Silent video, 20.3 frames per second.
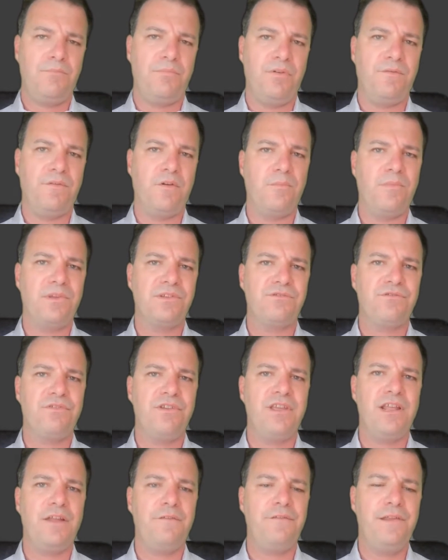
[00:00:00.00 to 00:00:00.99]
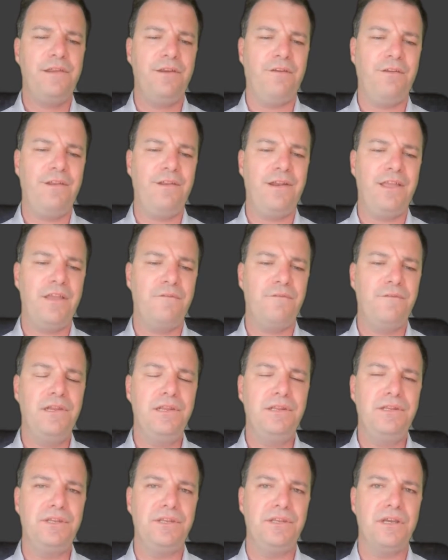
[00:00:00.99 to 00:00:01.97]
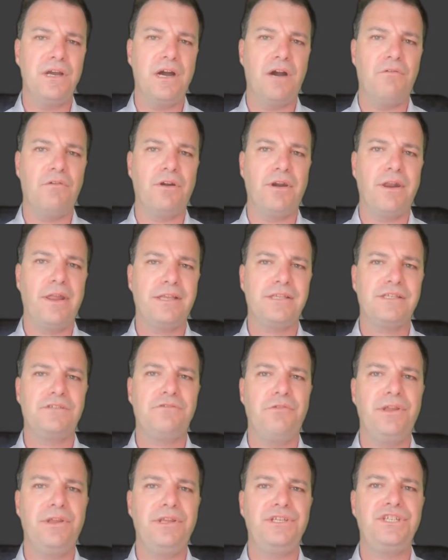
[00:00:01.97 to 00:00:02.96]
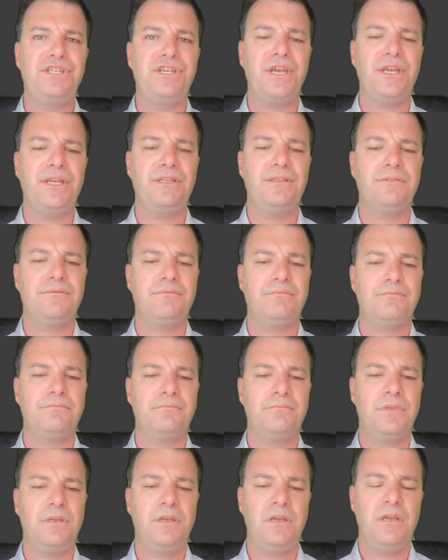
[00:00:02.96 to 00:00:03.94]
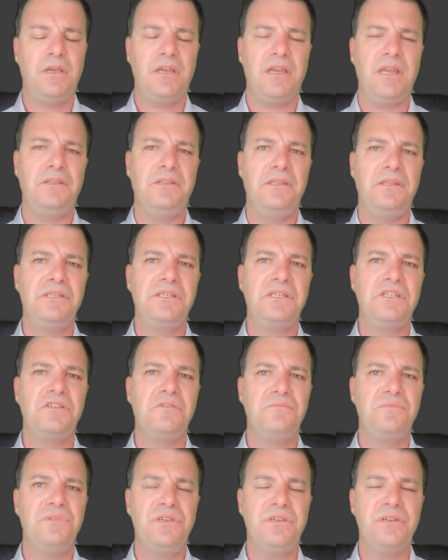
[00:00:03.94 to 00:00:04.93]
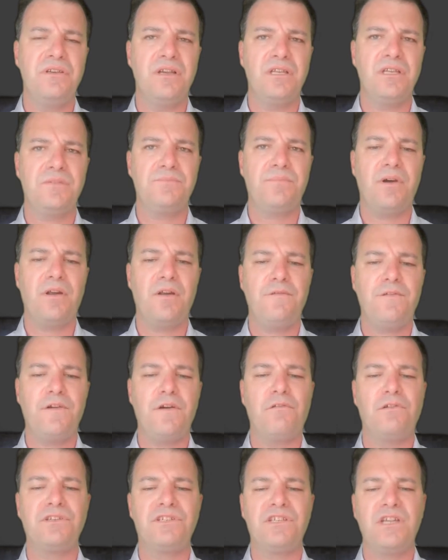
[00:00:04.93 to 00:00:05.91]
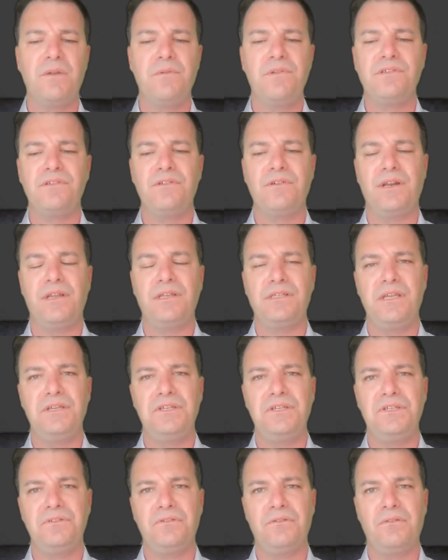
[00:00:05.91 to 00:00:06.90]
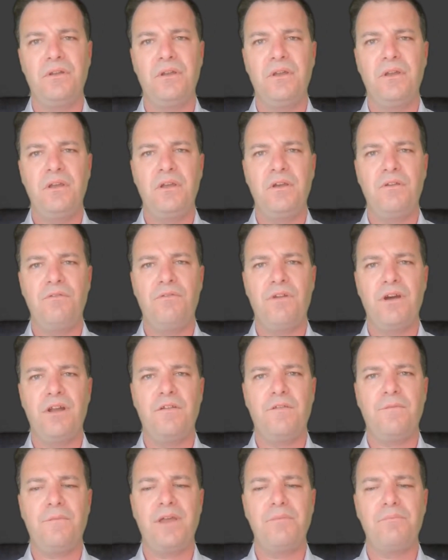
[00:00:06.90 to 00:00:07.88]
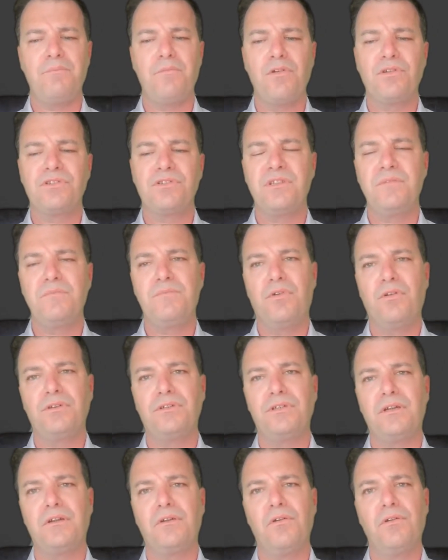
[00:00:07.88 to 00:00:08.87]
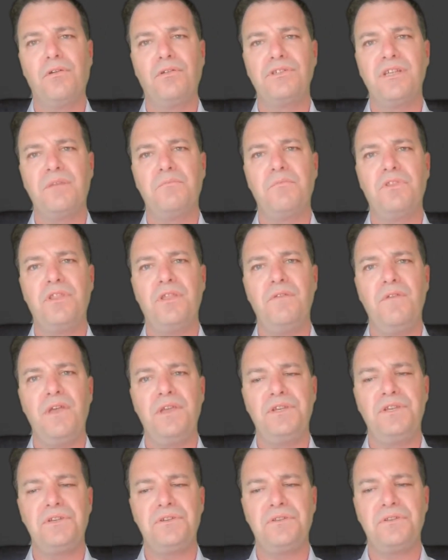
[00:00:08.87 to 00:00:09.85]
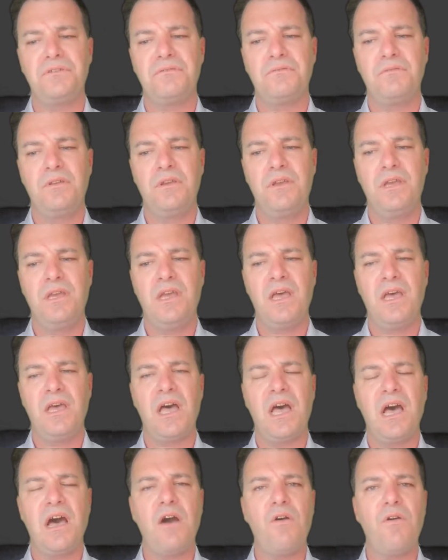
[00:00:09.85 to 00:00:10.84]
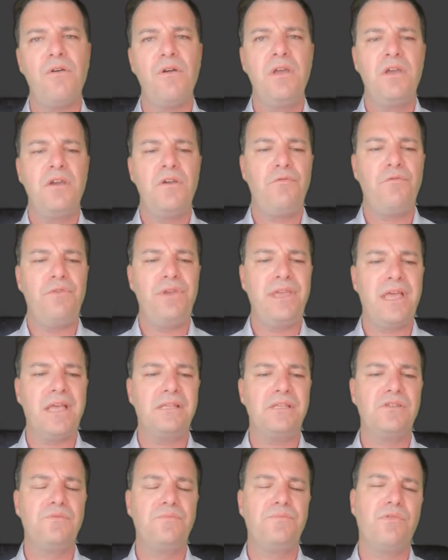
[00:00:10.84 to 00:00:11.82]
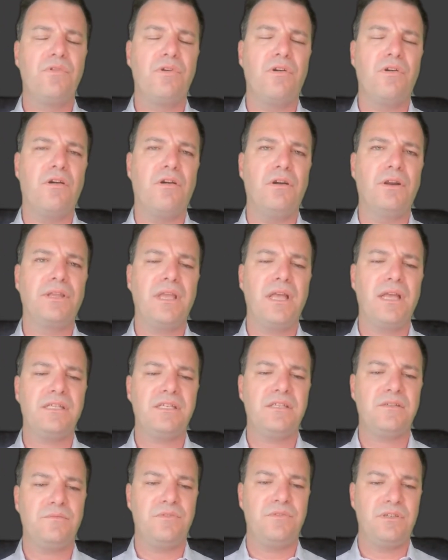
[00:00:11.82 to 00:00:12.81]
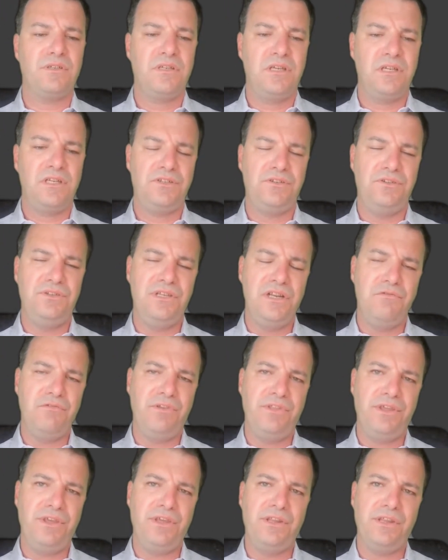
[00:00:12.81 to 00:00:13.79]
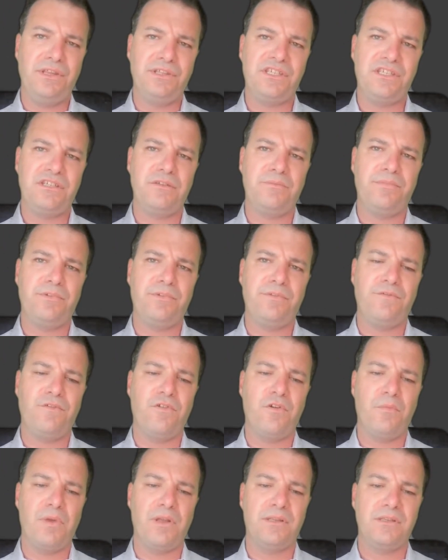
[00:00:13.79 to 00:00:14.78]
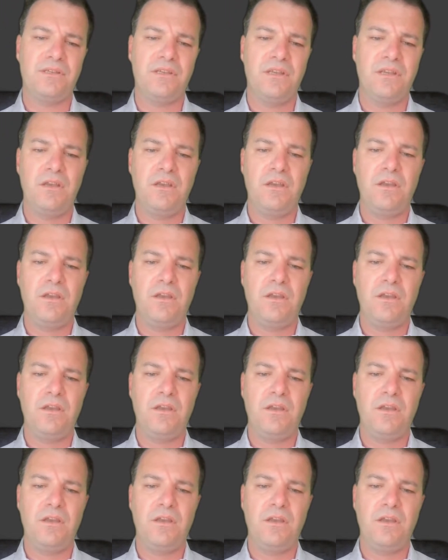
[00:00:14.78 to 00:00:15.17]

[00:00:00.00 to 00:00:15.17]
Performance reliability, our next green shade, and this is to me, as part of our service organization, one of my most important goals and motivations: how we can support our customers to deal with heat exchanger performance